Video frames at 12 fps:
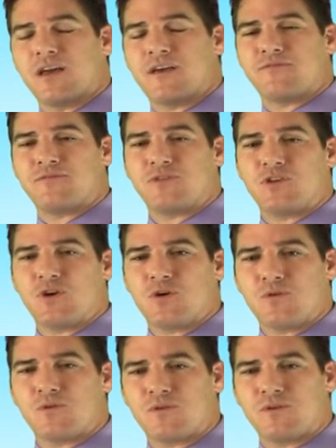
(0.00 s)
if
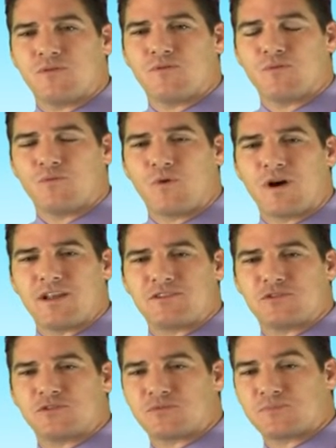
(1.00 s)
you wanted
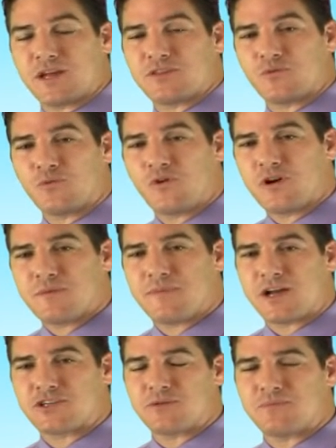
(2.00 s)
to spread the word
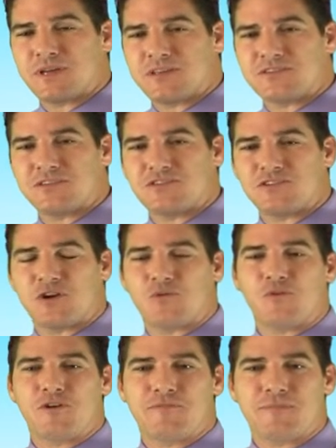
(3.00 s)
about your business,
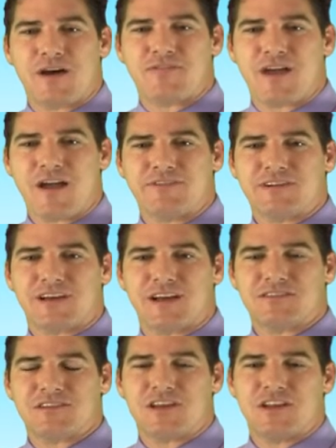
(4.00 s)
word of mouth
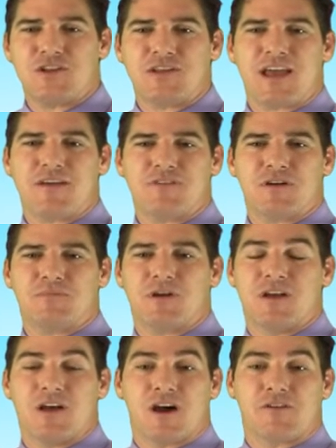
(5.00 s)
advertising, and you gave them
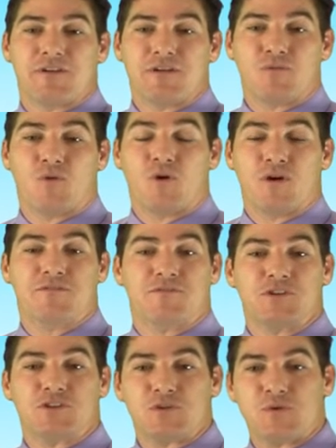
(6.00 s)
a reward
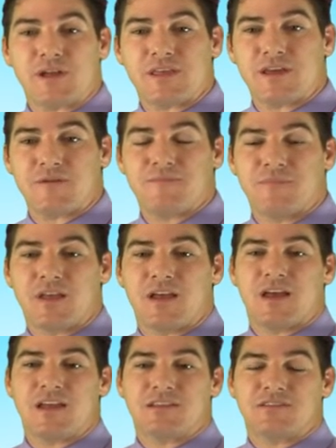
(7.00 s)
for doing it,
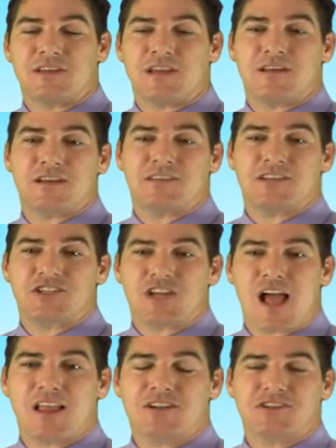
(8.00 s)
see, the
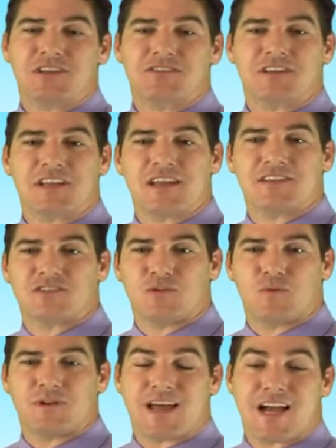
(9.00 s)
challenge is to get
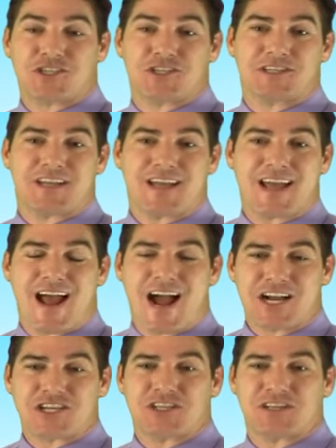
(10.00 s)
someone to actually take
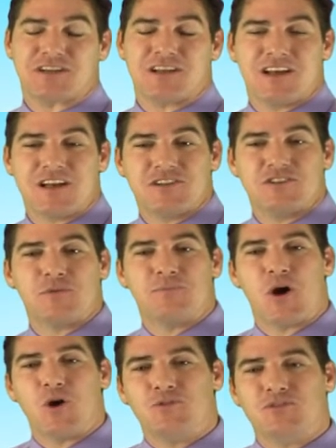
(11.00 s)
action to
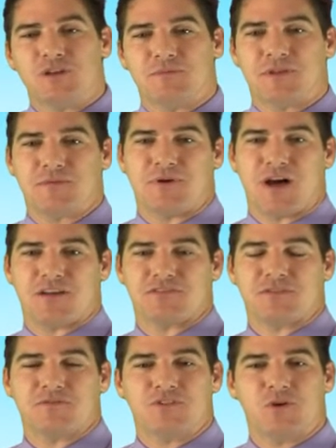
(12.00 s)
post something
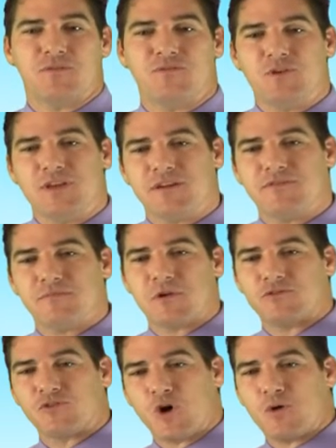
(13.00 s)
positive. So if you give them
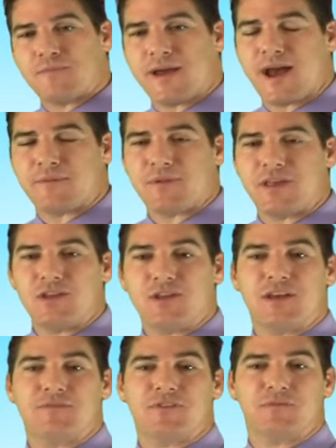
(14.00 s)
a roadmap and you
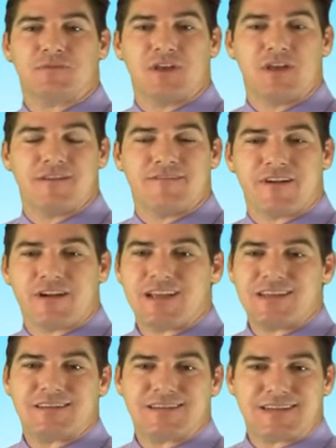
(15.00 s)
give them very
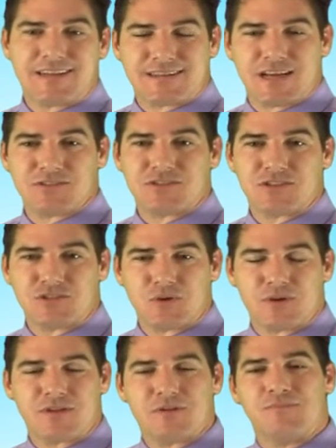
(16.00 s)
easy details to
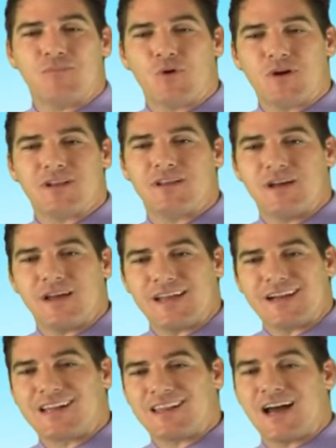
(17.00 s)
do it, they're more
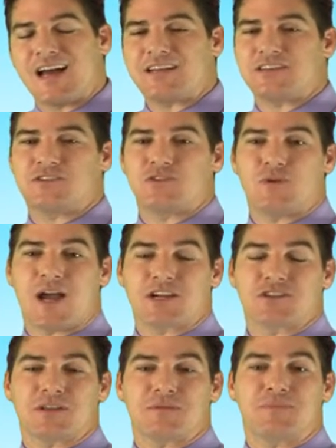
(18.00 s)
inclined to
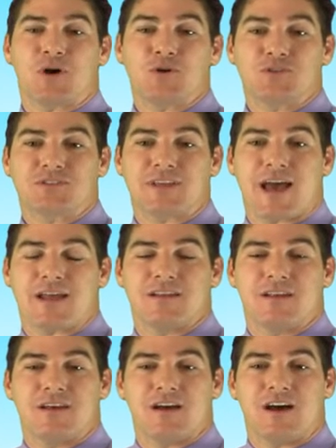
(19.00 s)
actually post that
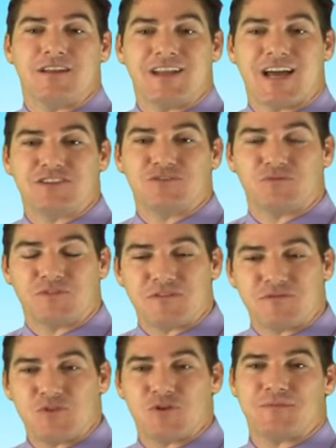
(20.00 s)
nice
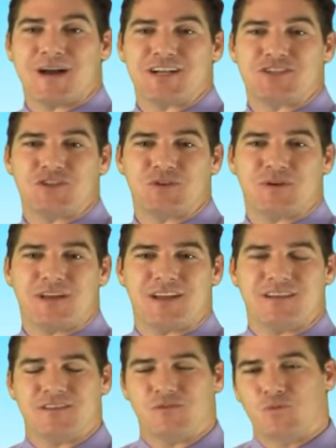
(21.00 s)
review about you,
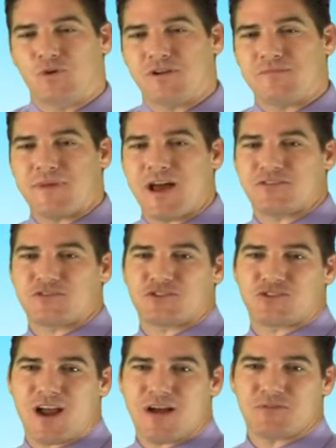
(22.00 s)
and the word of mouth
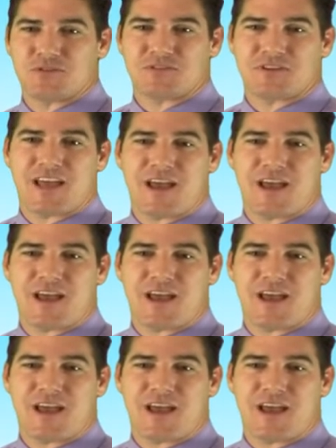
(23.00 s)
travels.